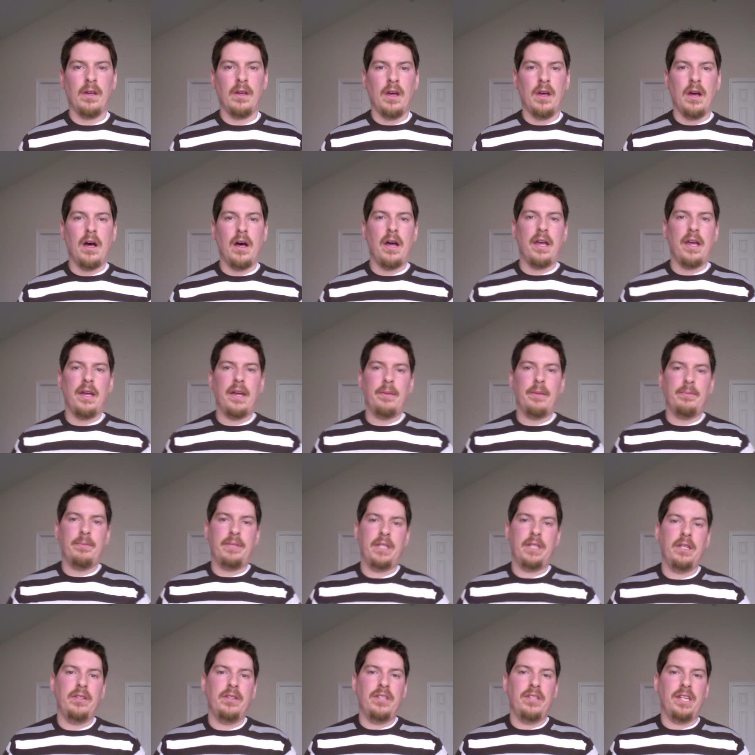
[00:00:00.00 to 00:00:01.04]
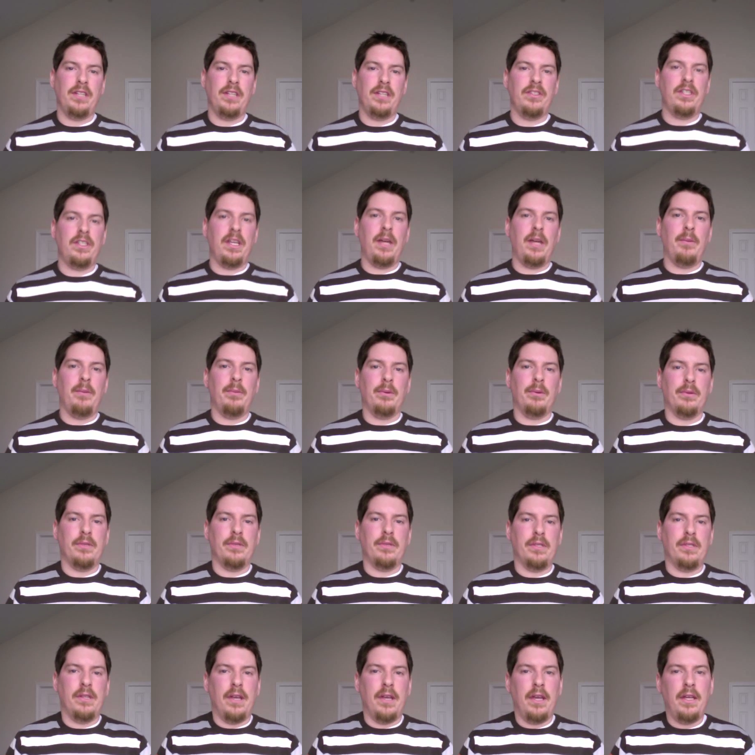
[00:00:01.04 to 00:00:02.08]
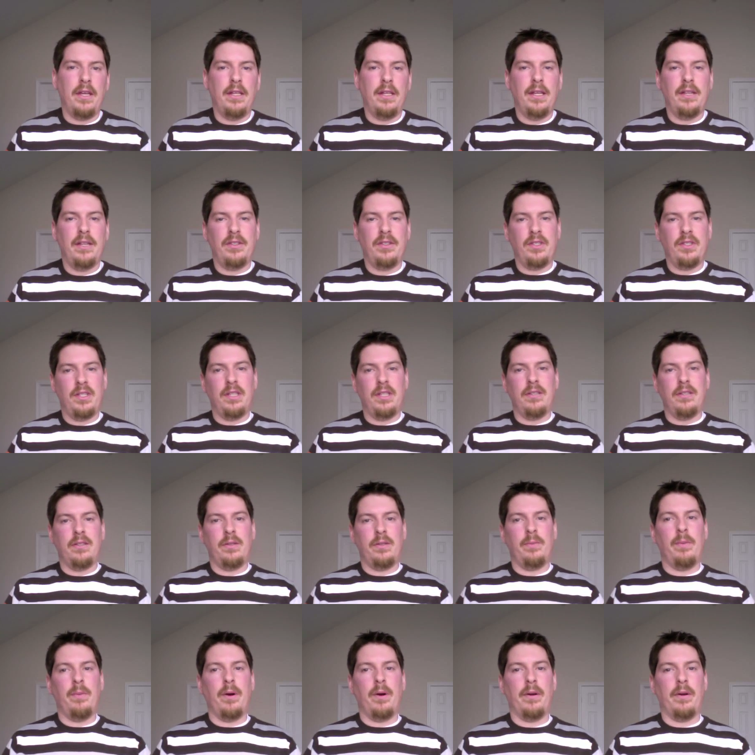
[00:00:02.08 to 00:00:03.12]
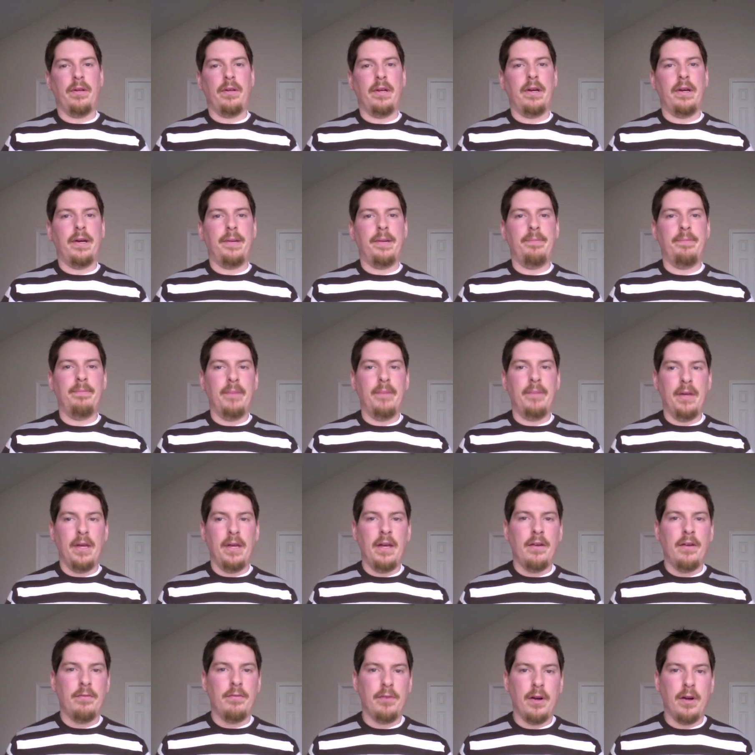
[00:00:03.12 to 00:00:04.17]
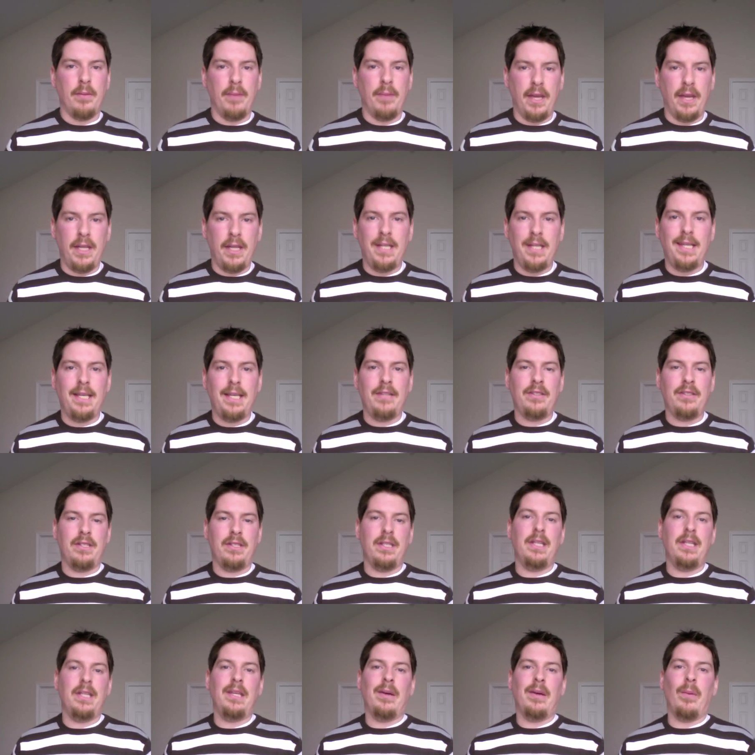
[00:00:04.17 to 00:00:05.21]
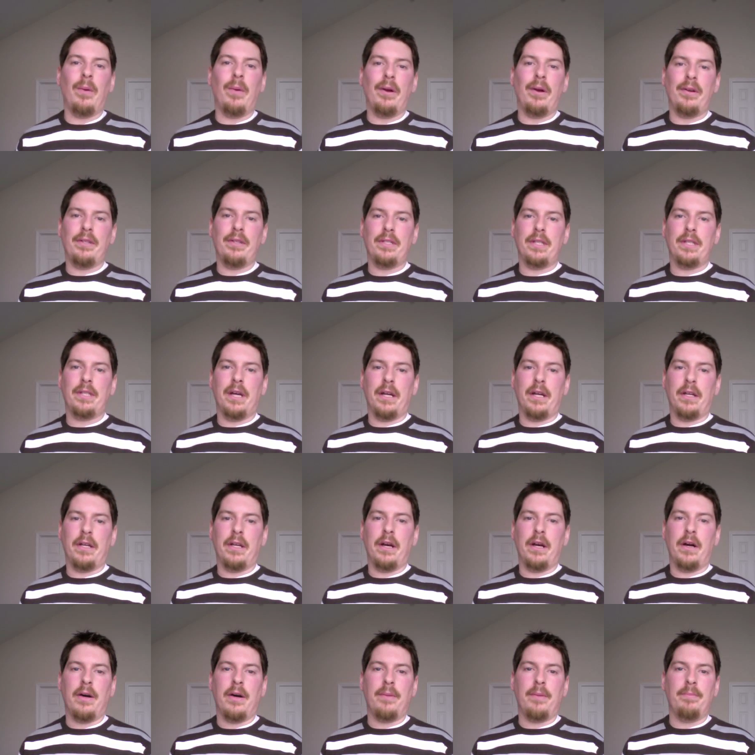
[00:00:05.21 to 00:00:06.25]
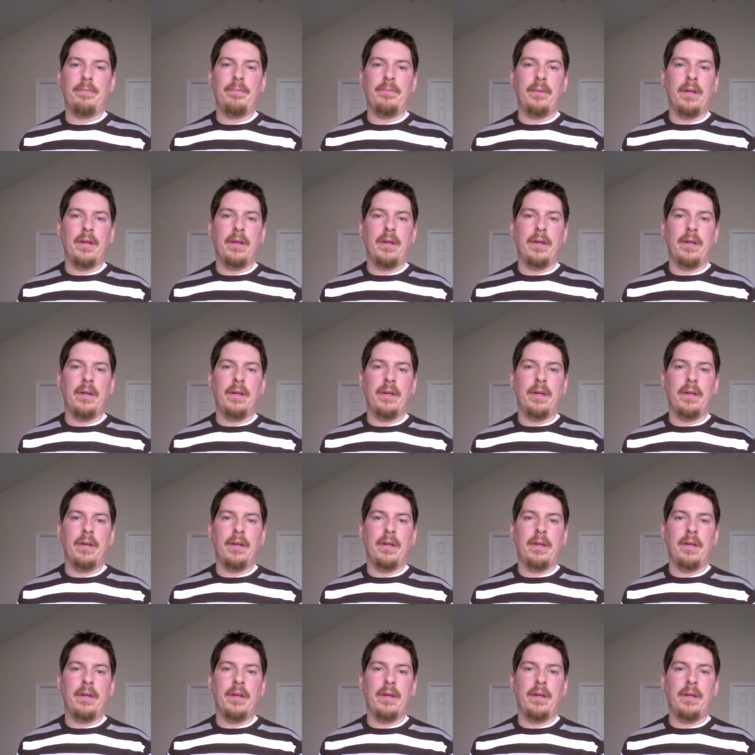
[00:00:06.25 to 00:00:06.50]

Hi, I'm TJ Chambers, ADHD Smart Guy from ADHDawareness.com,